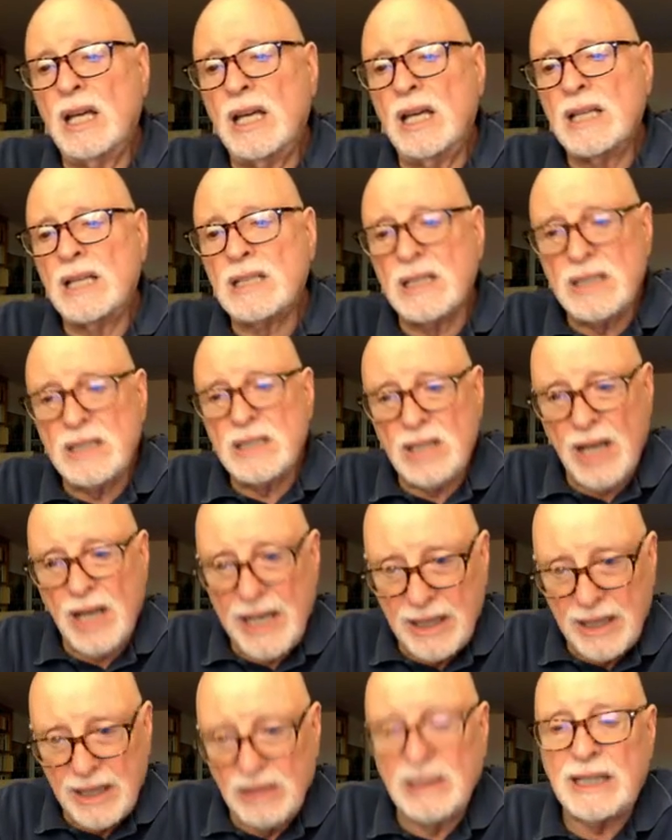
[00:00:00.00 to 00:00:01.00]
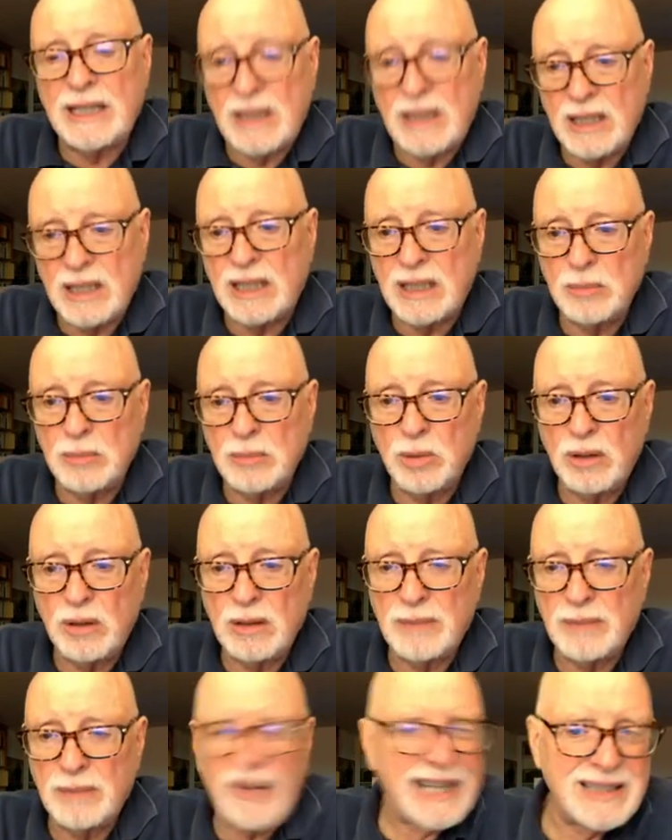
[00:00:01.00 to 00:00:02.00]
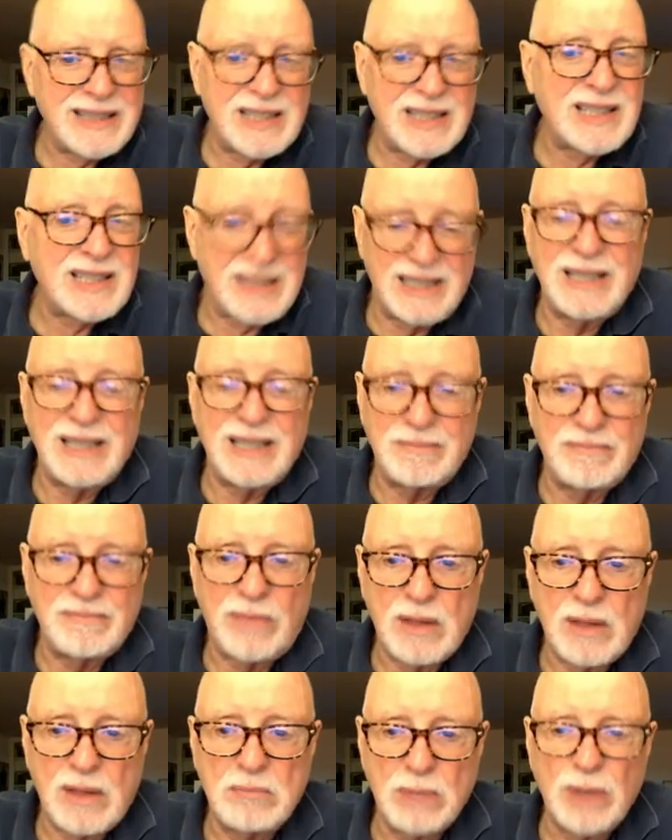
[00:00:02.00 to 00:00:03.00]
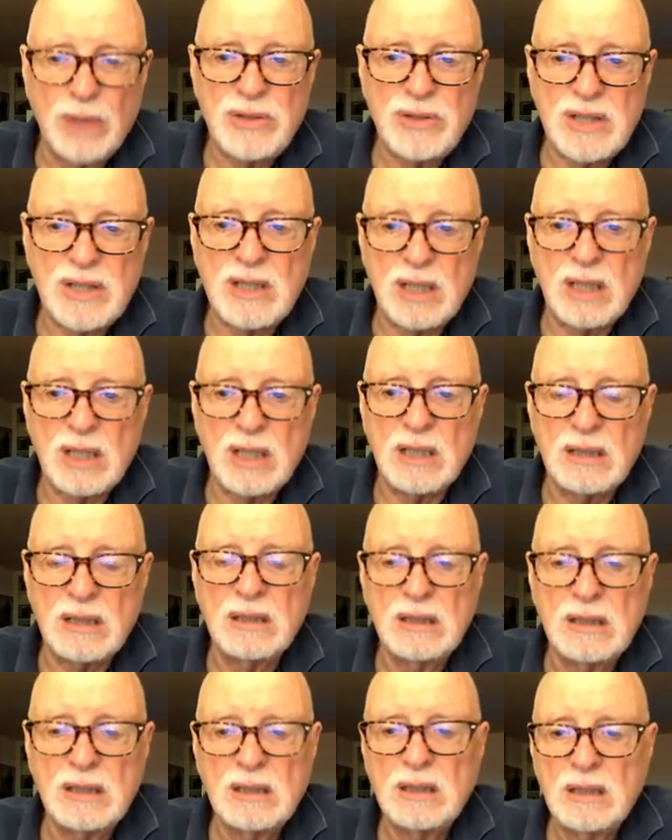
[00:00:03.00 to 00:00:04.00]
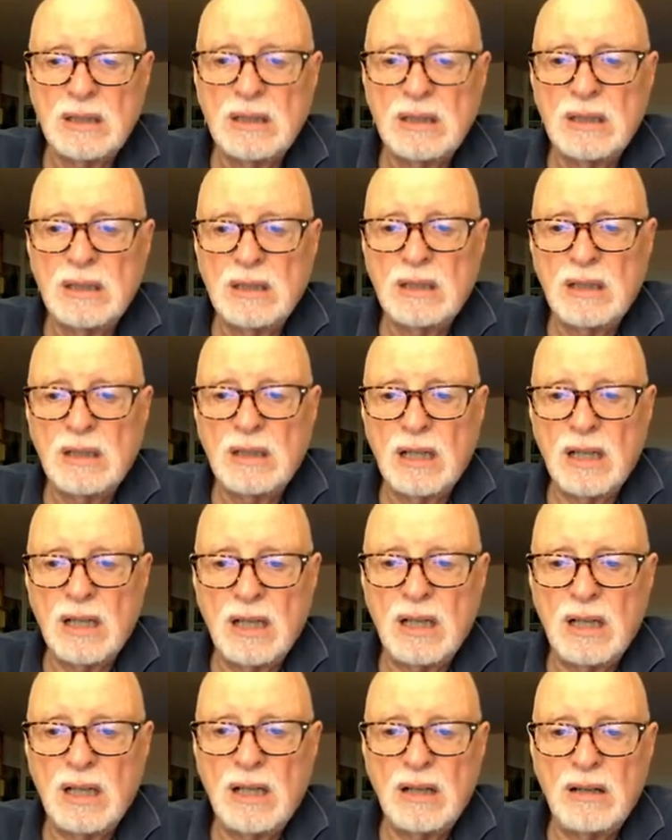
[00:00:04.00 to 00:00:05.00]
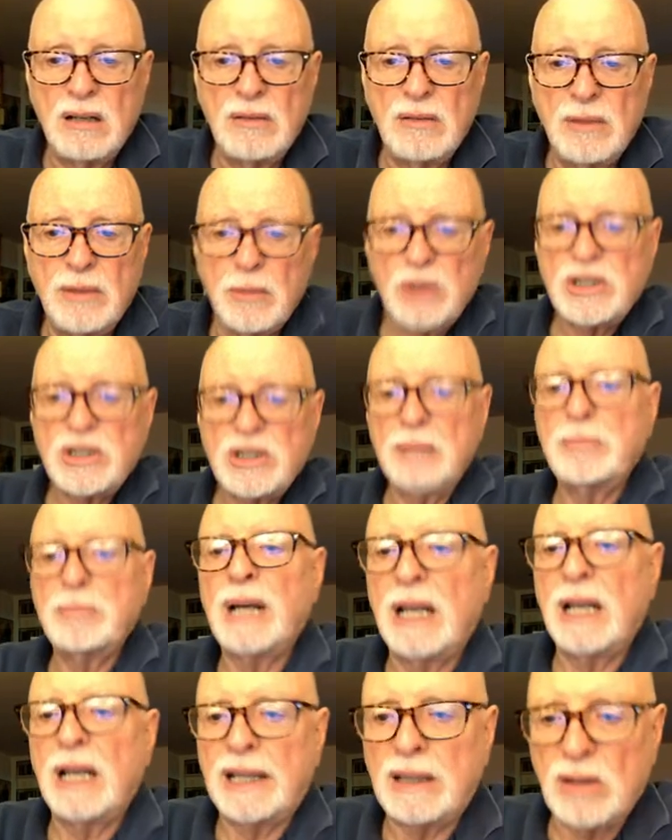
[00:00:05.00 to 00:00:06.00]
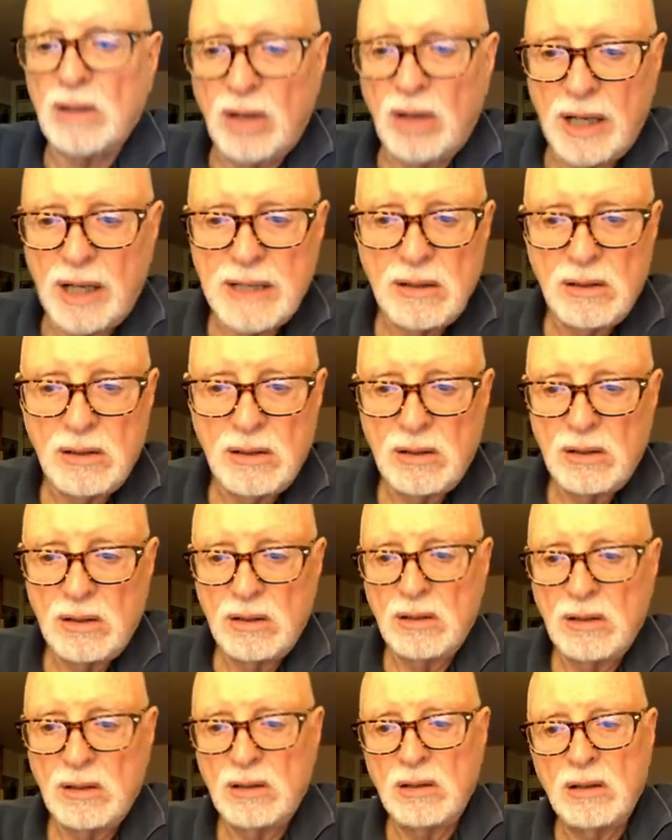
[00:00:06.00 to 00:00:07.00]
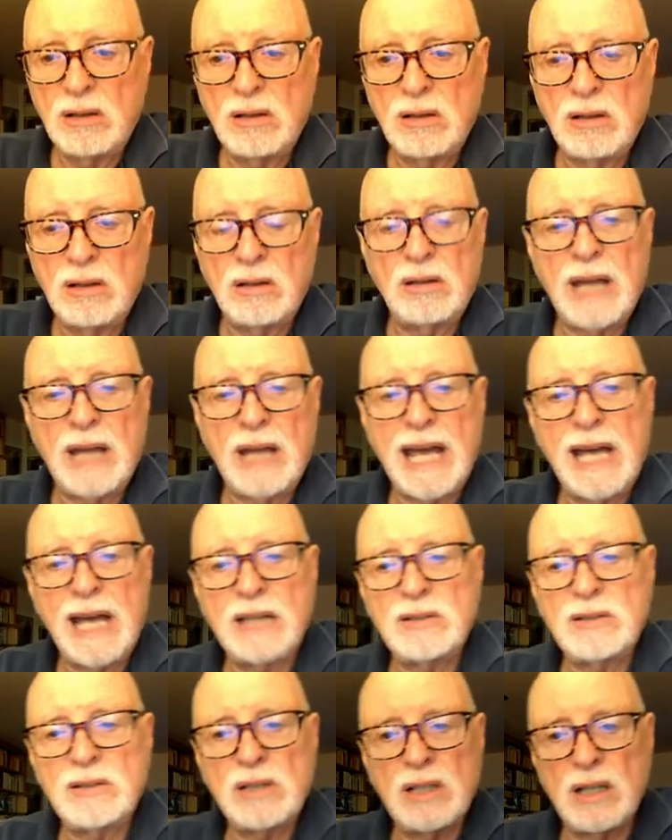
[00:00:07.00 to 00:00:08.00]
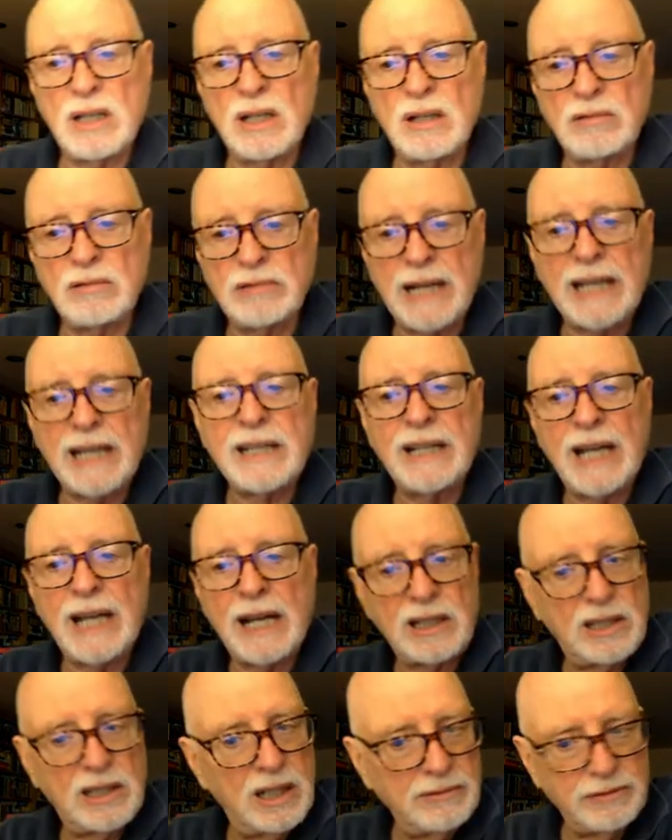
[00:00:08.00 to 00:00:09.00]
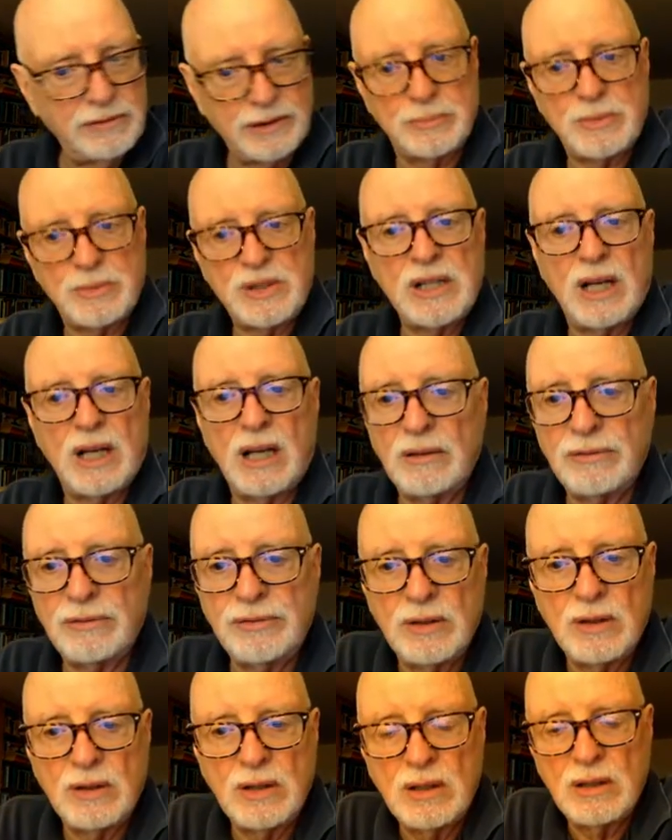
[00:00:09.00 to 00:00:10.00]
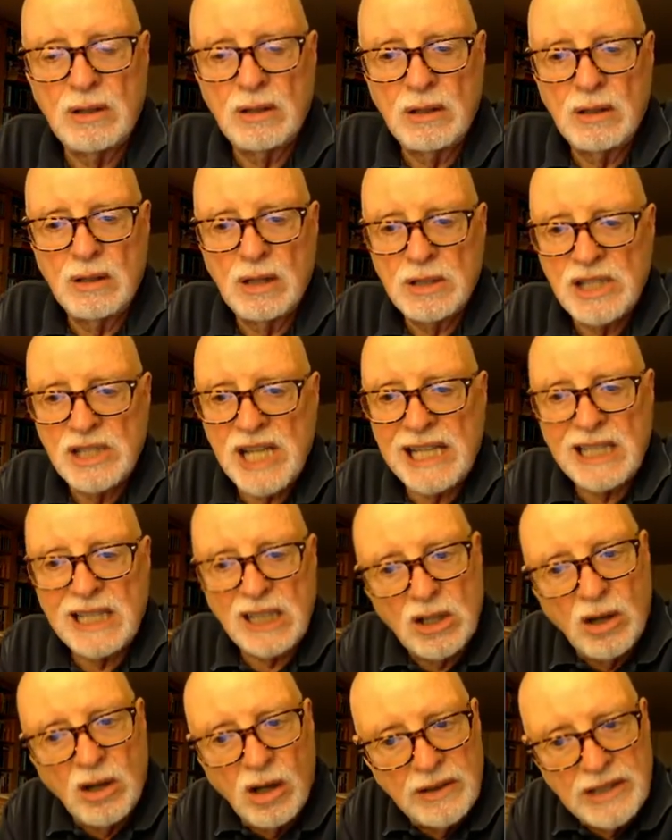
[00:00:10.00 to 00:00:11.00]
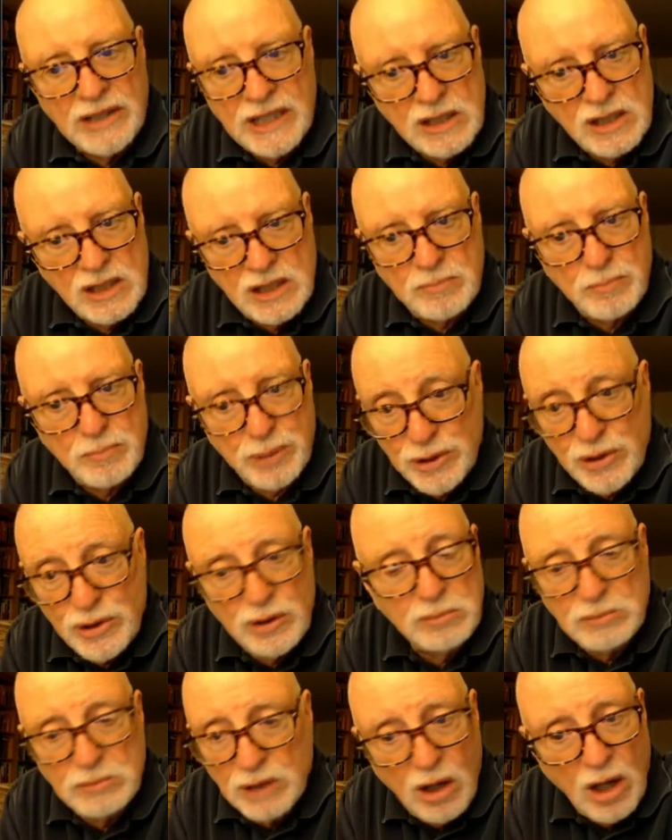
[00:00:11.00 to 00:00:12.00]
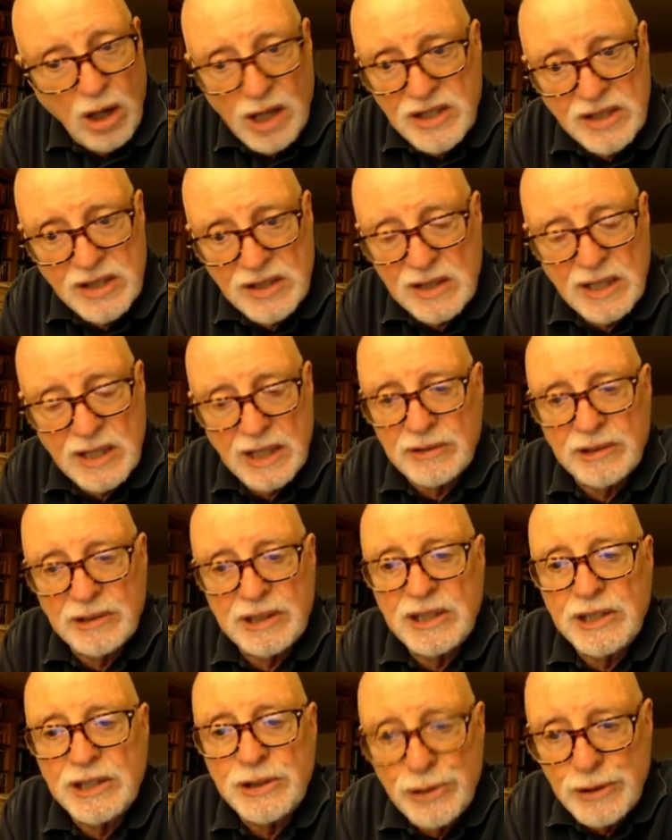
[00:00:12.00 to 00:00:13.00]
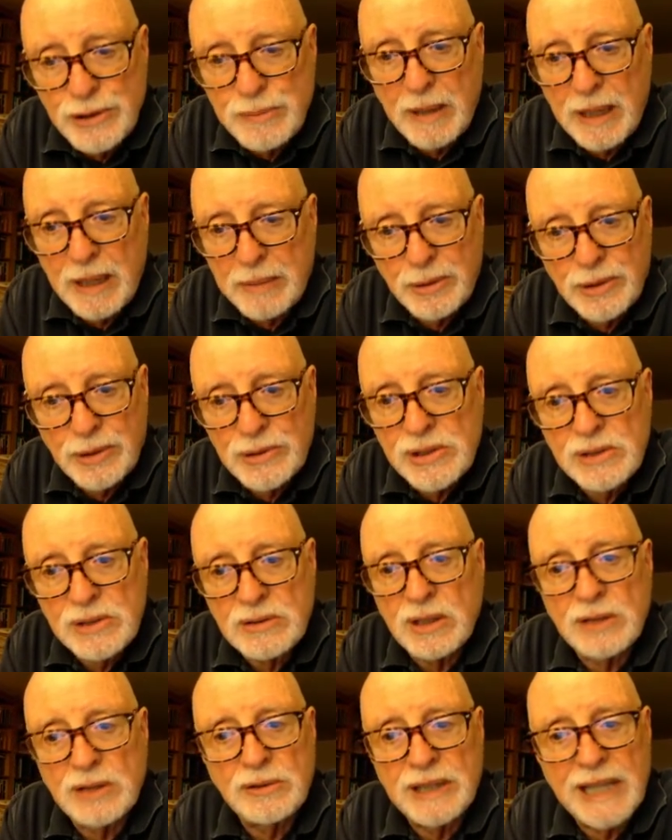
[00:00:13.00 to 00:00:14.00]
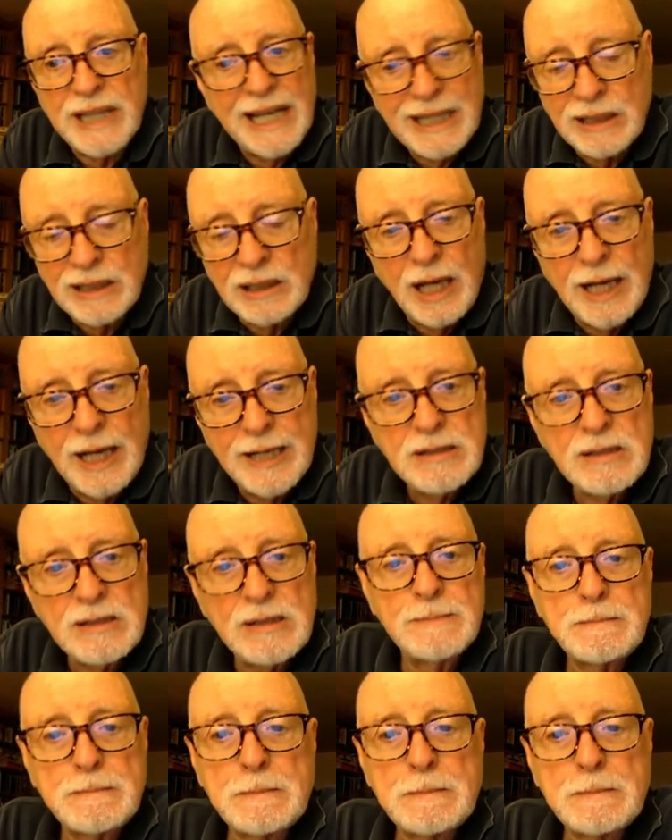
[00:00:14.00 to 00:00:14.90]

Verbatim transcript: it's entirely thinkable. In fact, it's the most, uh, uh, the most compelling thought that uh, Reagan had to cover himself, taking all these presumed losses that are in the newspapers, that are in the headlines,